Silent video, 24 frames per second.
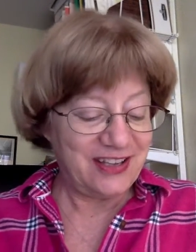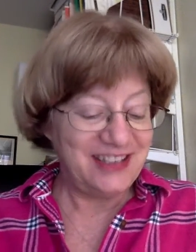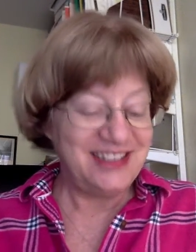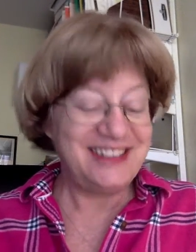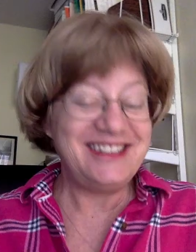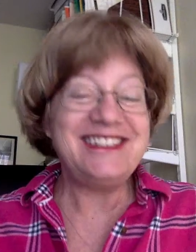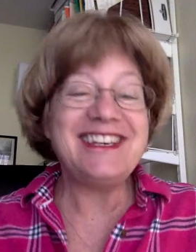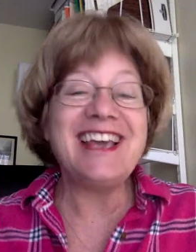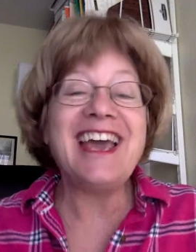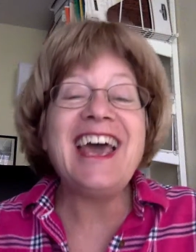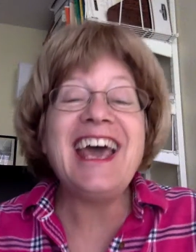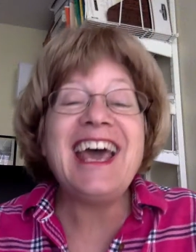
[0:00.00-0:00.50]

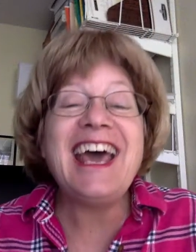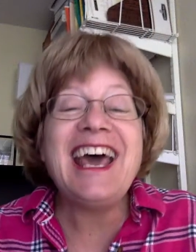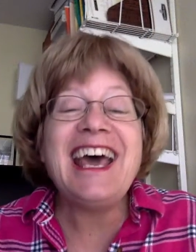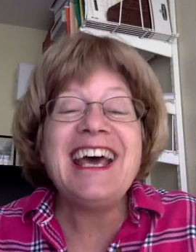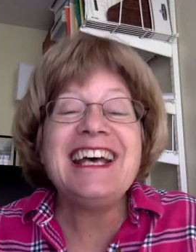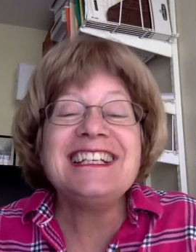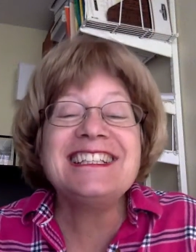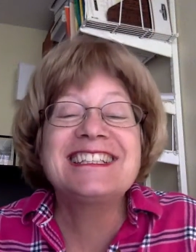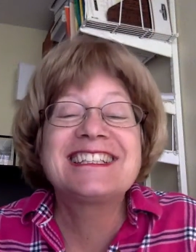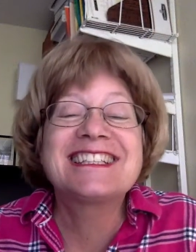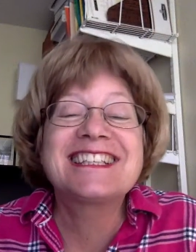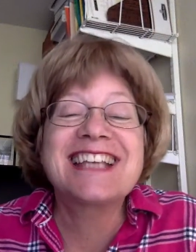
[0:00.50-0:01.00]

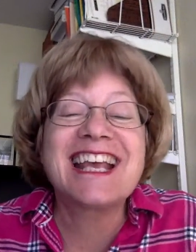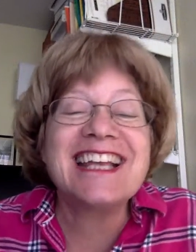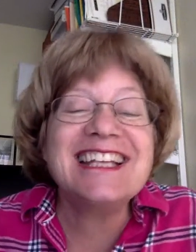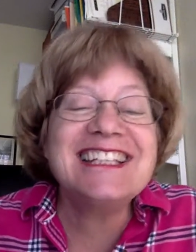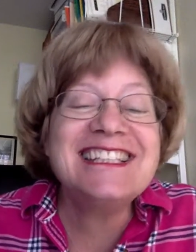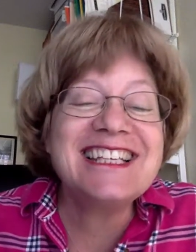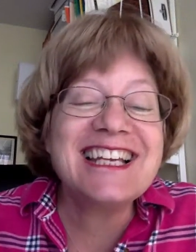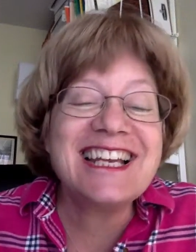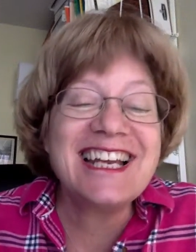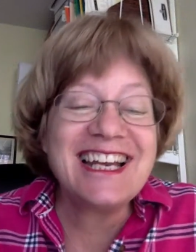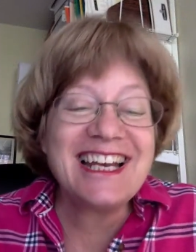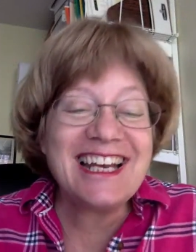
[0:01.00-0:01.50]
Yes, said
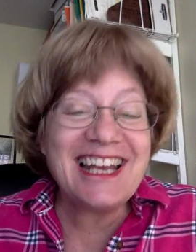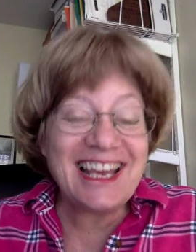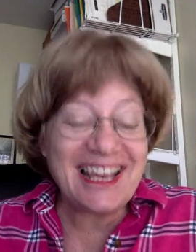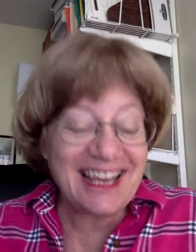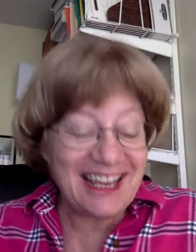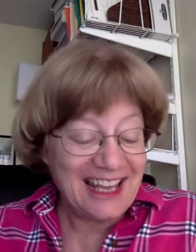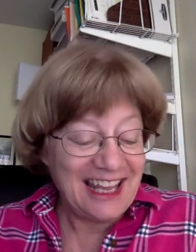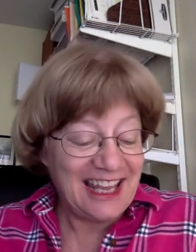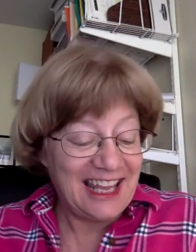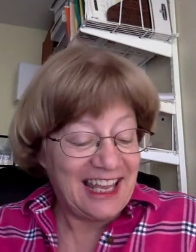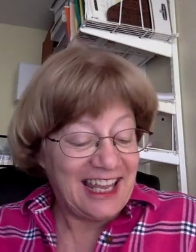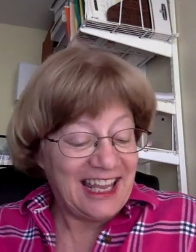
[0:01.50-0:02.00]

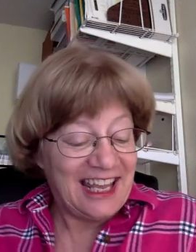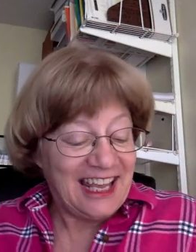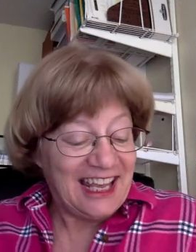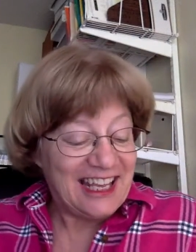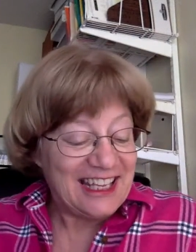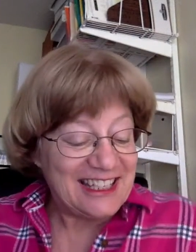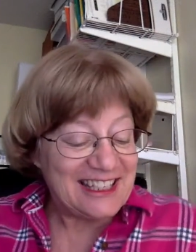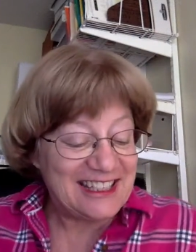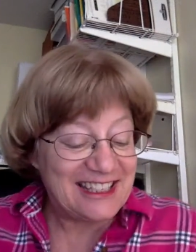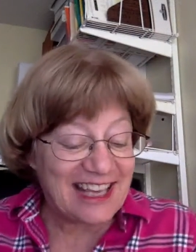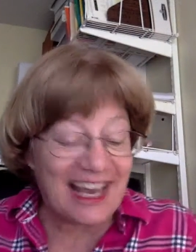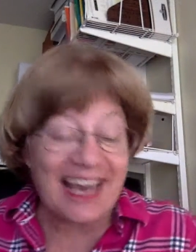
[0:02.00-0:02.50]
Gina.
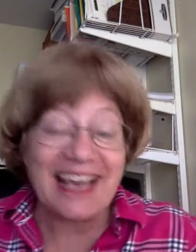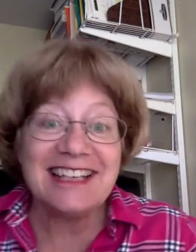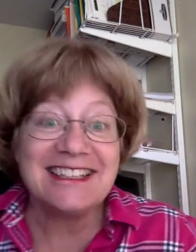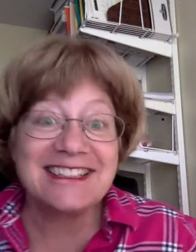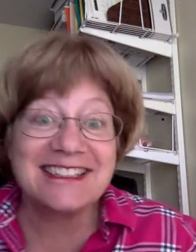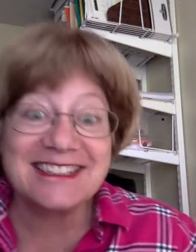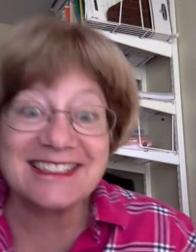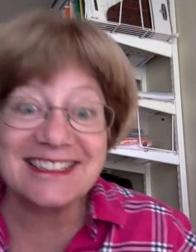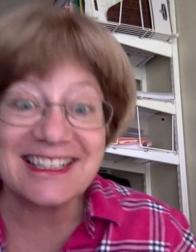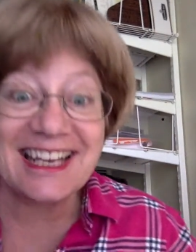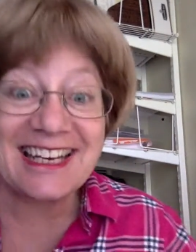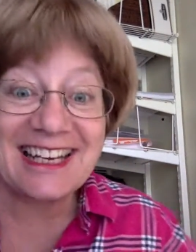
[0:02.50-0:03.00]
Yes,
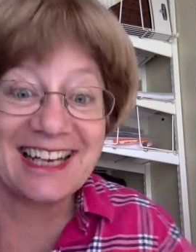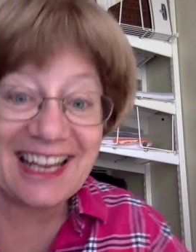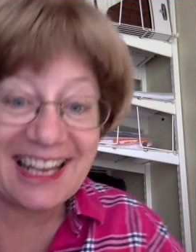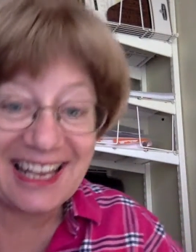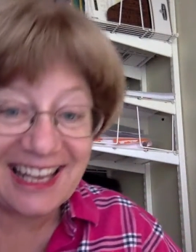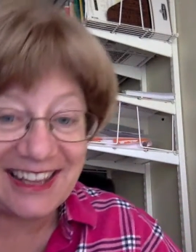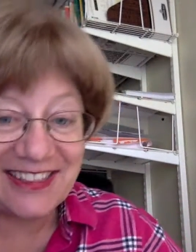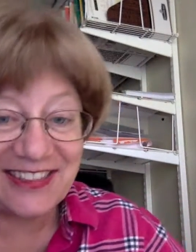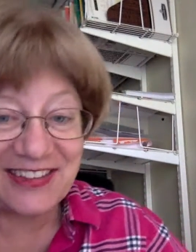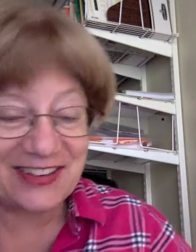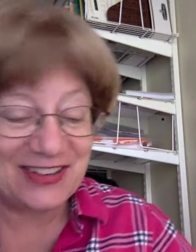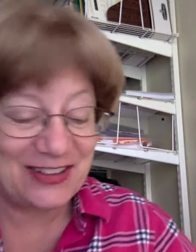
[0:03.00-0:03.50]
said
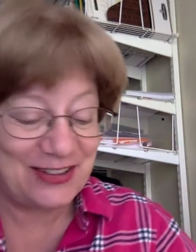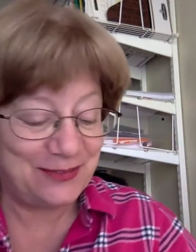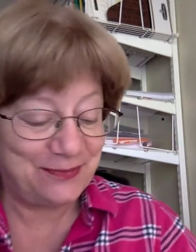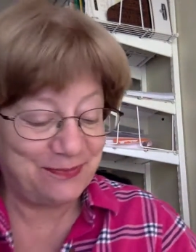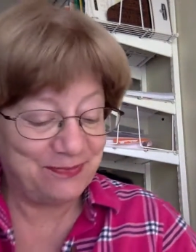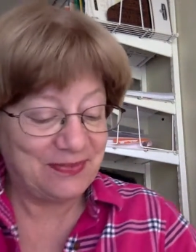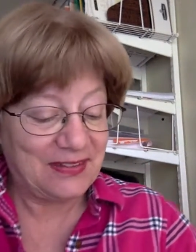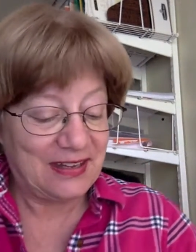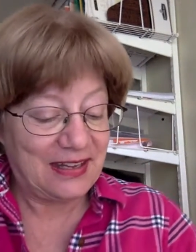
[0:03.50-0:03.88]
Heather.